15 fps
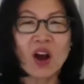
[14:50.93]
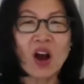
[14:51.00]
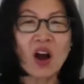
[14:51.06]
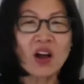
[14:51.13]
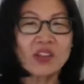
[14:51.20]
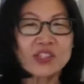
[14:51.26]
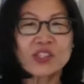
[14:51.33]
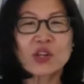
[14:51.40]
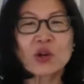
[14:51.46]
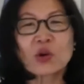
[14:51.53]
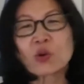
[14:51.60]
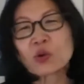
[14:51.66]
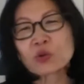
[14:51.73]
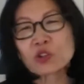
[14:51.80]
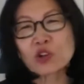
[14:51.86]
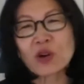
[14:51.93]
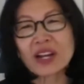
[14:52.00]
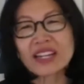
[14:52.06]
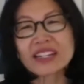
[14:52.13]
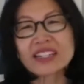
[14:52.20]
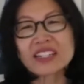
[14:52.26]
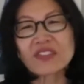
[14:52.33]
also
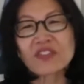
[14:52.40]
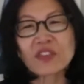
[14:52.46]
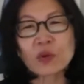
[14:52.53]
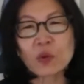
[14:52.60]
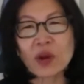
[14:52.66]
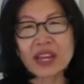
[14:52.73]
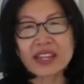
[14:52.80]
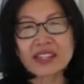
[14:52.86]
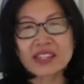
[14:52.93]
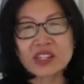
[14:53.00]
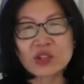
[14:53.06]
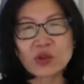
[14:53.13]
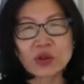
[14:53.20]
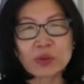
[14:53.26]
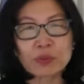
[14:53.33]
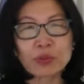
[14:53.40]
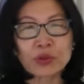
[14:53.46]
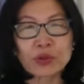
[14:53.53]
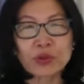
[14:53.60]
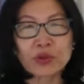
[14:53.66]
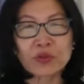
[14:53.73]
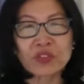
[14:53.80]
trying different ways to
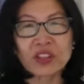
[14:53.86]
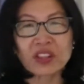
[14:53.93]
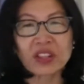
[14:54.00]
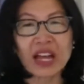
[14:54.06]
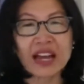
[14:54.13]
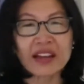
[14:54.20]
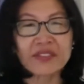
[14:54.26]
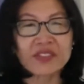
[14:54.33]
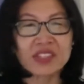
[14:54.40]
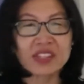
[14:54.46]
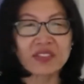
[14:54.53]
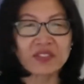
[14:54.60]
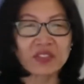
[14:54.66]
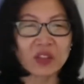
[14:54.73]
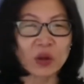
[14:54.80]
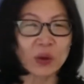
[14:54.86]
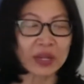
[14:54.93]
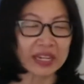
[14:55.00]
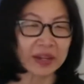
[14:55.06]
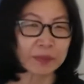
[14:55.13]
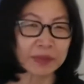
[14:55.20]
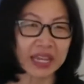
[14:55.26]
improve the lives of low
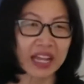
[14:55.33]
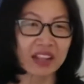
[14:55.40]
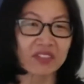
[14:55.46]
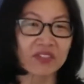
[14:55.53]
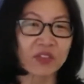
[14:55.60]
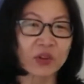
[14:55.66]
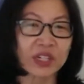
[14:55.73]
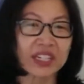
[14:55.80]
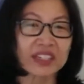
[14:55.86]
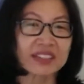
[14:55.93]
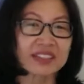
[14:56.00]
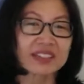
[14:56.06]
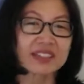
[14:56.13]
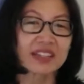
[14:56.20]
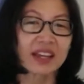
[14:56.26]
income Californians.